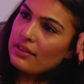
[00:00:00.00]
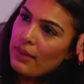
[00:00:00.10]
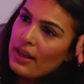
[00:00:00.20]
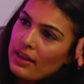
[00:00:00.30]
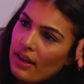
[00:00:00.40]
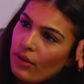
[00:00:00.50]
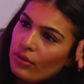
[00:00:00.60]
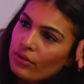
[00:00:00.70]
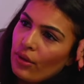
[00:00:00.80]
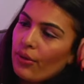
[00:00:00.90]
as men now.
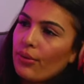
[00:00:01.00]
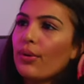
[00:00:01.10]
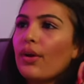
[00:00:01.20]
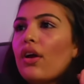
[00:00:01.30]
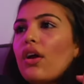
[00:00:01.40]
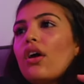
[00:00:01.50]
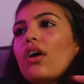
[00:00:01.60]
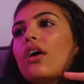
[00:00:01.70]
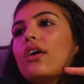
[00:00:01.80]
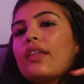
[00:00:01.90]
So Sure.
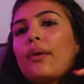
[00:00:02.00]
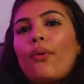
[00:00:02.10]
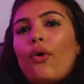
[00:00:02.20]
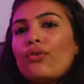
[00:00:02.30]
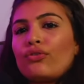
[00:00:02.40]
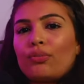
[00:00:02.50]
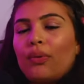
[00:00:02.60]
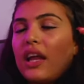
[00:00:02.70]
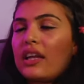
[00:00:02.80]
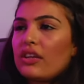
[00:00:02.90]
they're both just
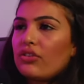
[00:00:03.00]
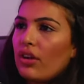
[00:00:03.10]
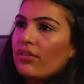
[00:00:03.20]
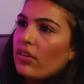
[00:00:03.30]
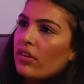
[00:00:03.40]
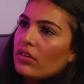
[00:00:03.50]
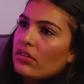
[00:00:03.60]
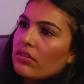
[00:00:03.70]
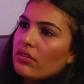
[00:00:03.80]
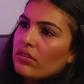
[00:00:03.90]
playing each other.
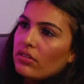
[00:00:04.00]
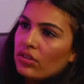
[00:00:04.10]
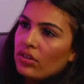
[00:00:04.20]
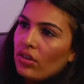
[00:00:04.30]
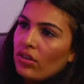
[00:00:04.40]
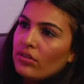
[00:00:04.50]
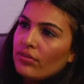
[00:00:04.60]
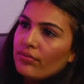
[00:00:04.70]
You know,